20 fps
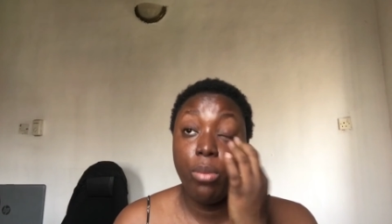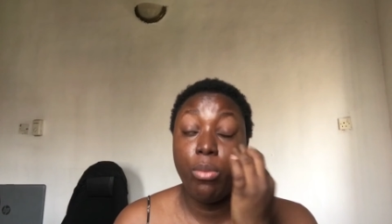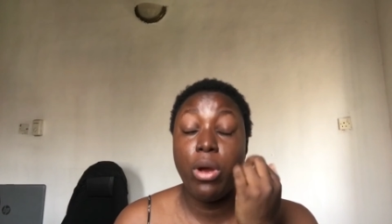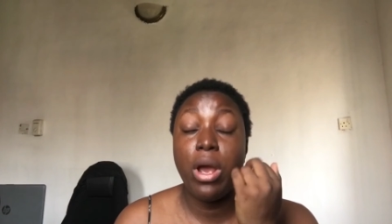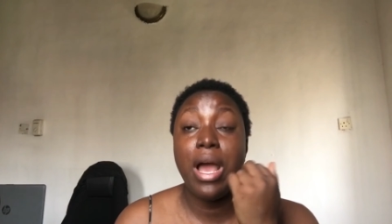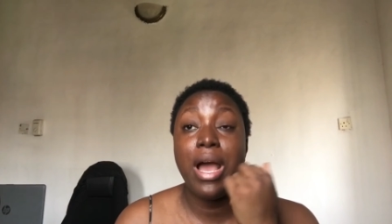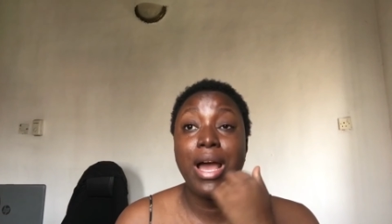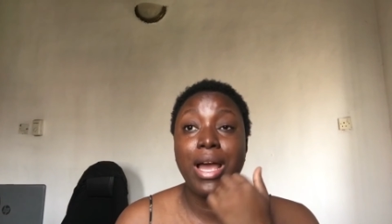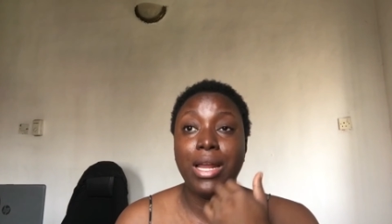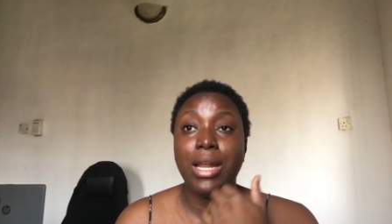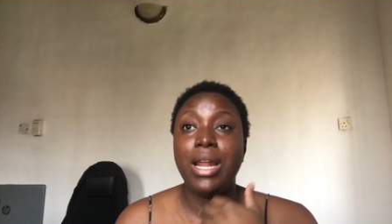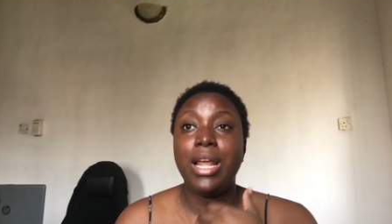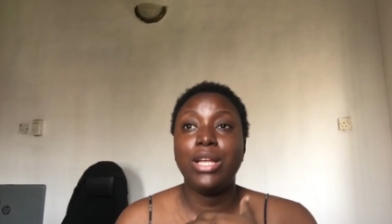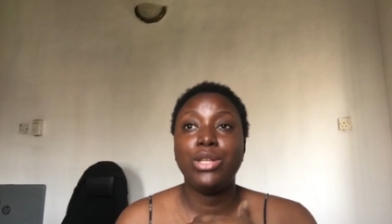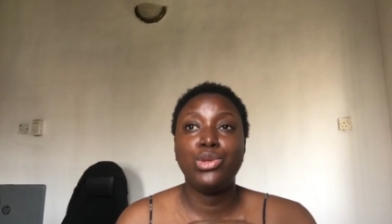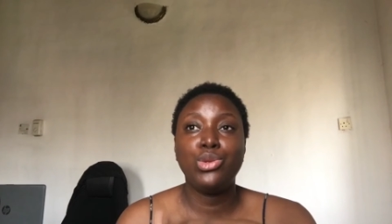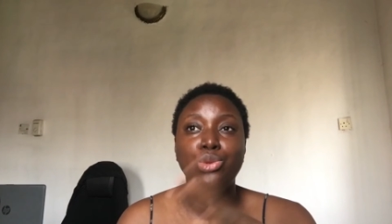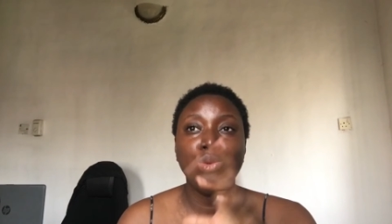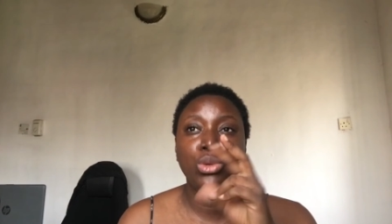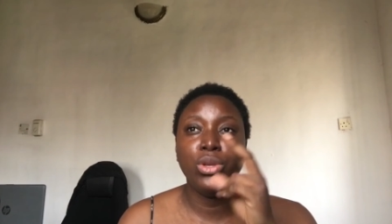But I had like
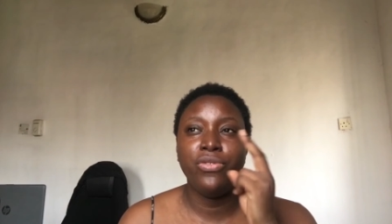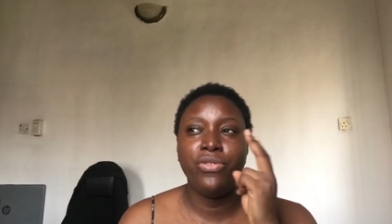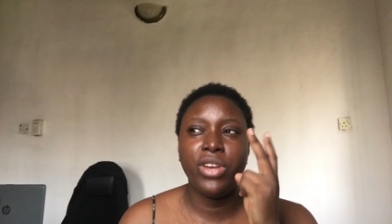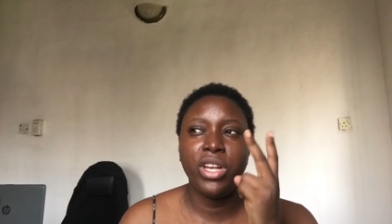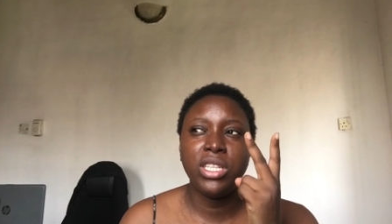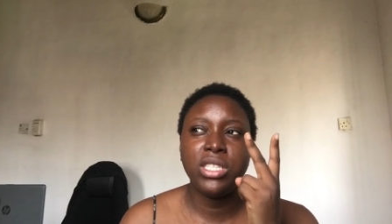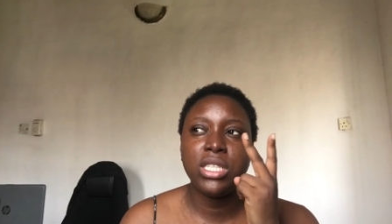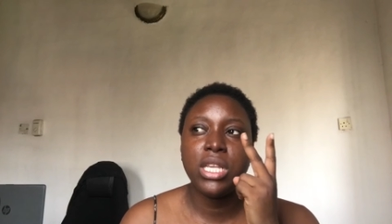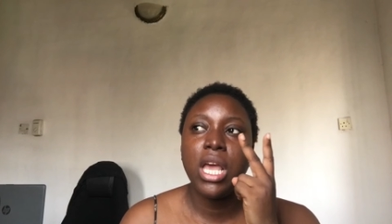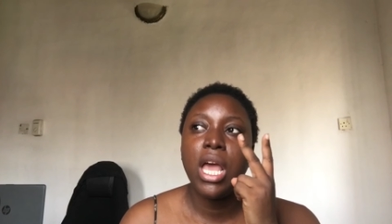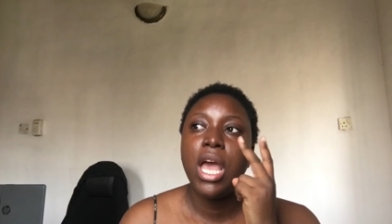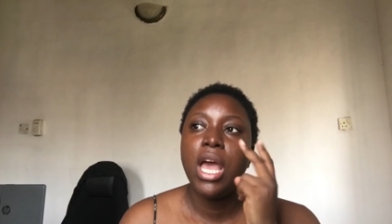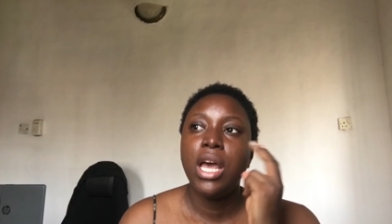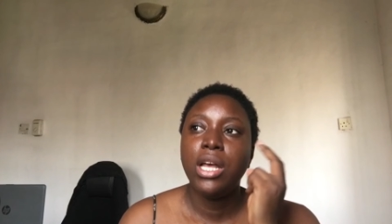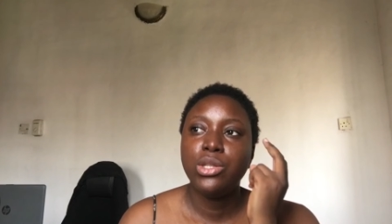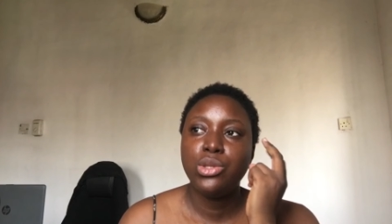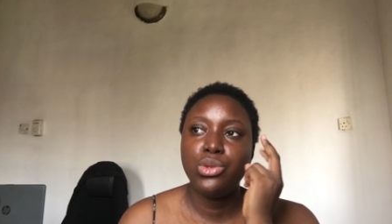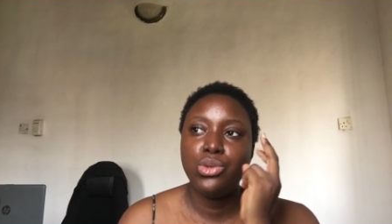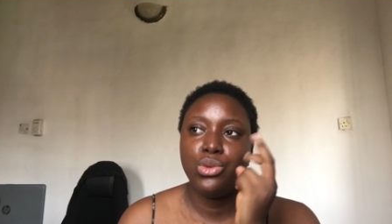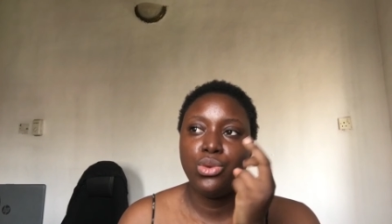two events
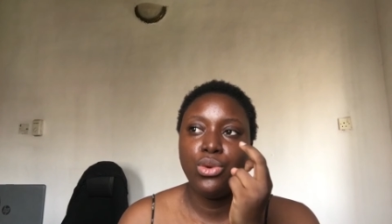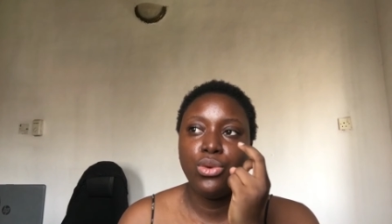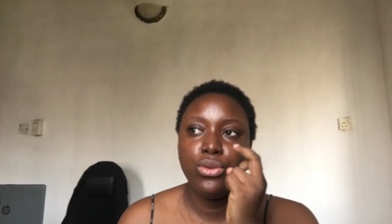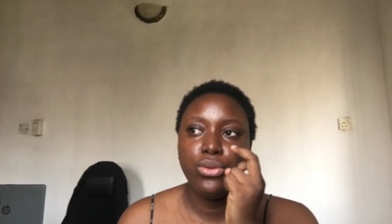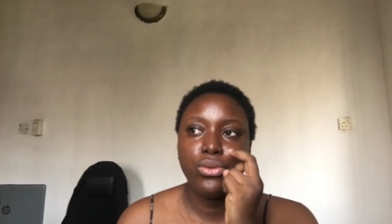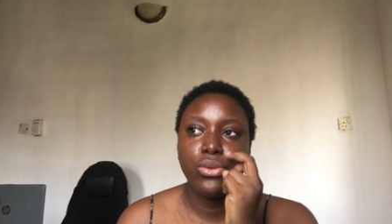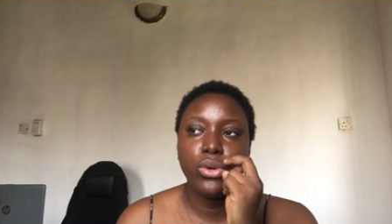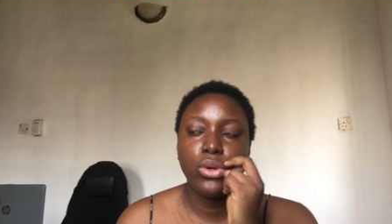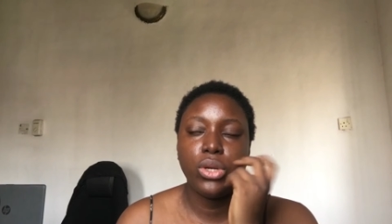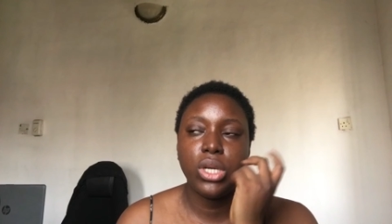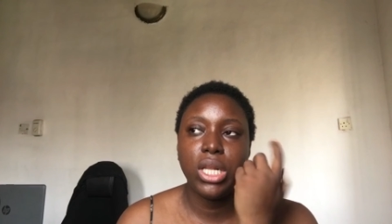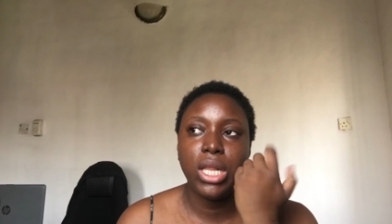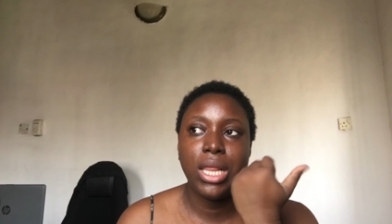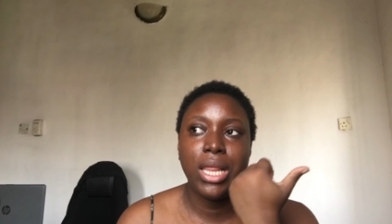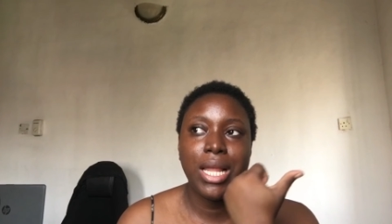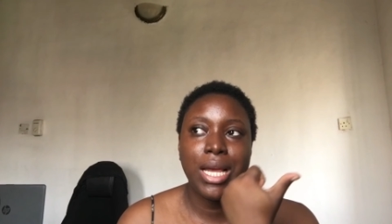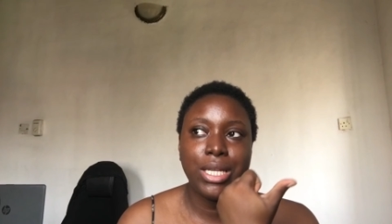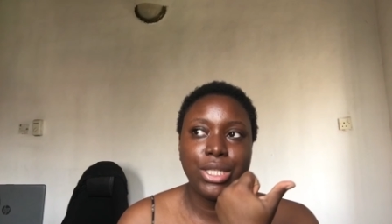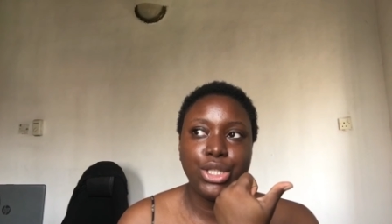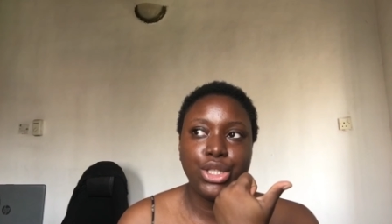to go for
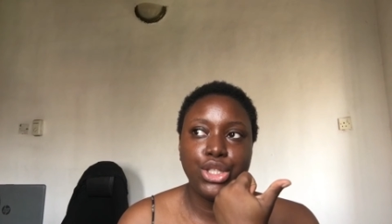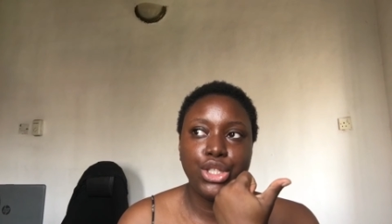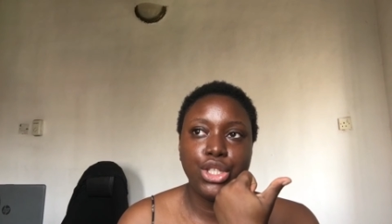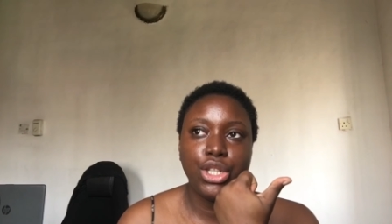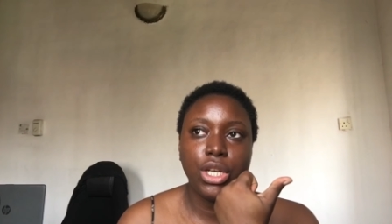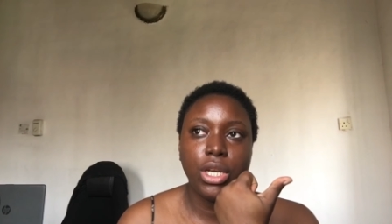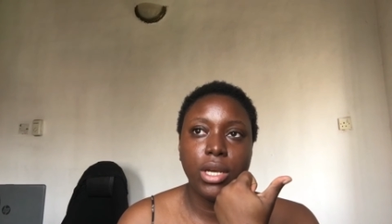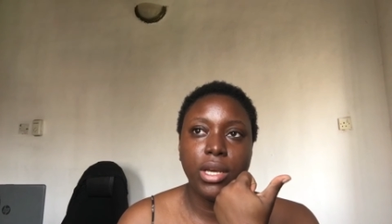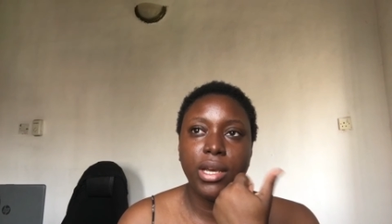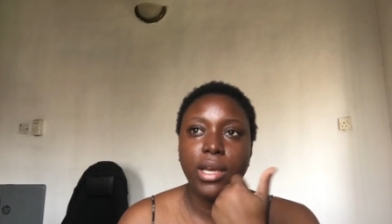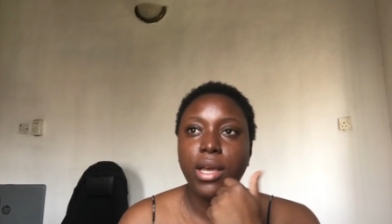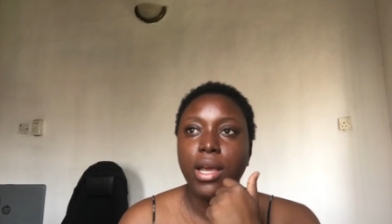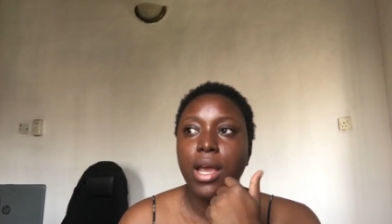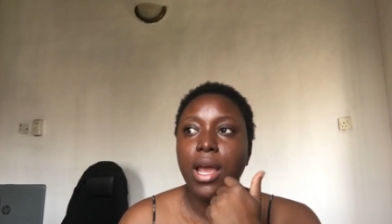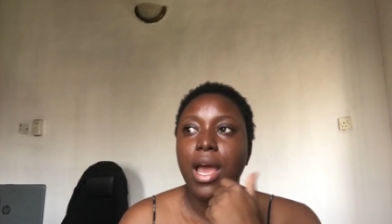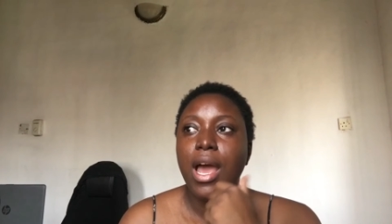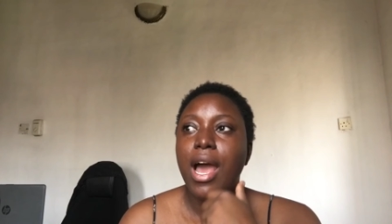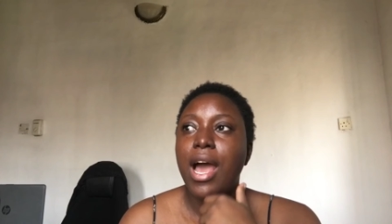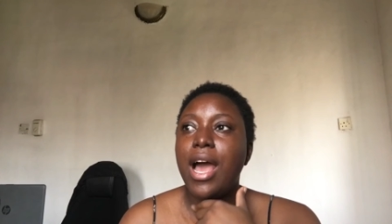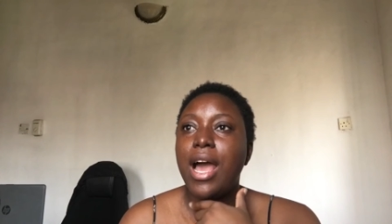last year
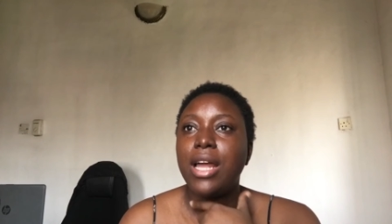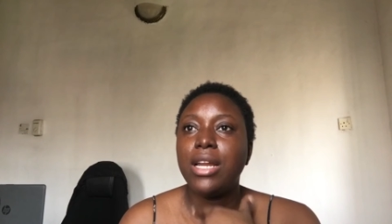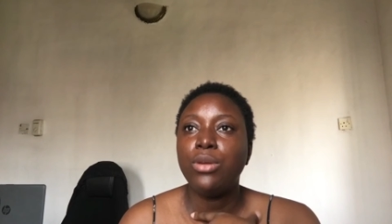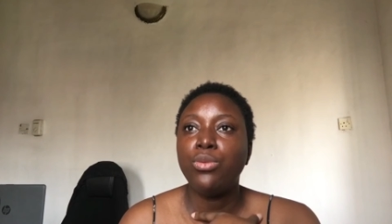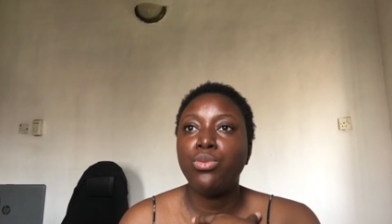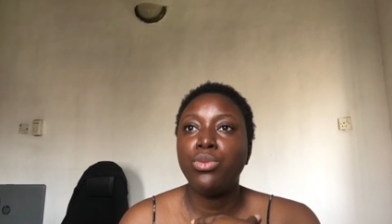uh,